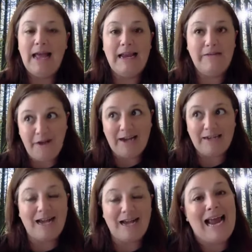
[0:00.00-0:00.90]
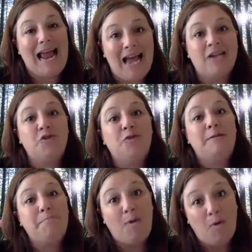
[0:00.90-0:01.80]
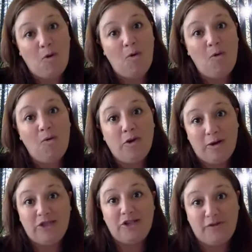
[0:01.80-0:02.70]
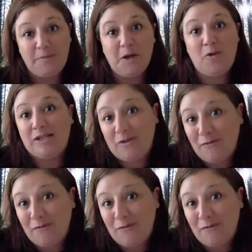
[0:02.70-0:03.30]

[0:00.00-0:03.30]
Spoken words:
In fact, I actually pull the questions from the quiz